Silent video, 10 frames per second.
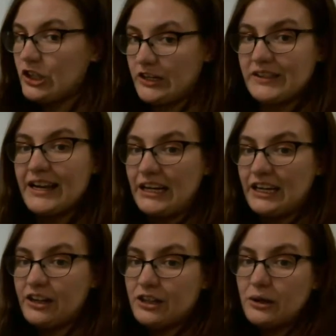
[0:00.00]
just like any
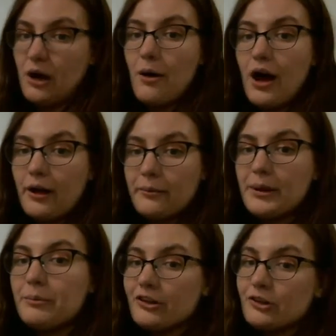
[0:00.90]
other um,
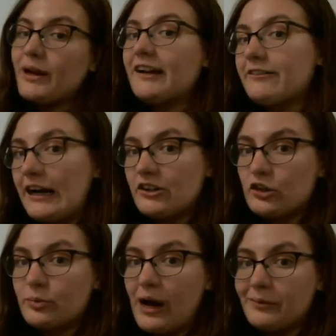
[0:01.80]
multiplying
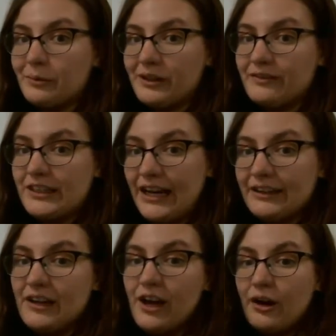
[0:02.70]
fractions problem we've done,
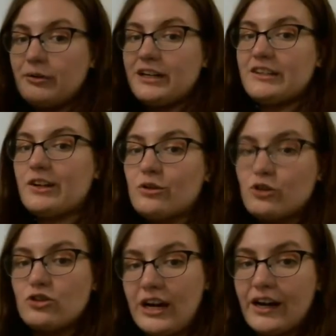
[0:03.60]
we just go
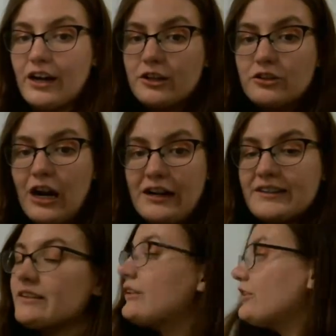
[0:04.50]
straight
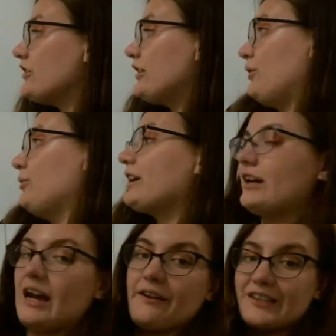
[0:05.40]
across. So we're going
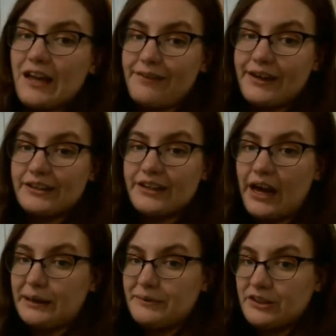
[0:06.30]
to have 7
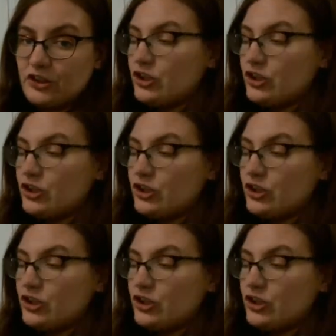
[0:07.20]
times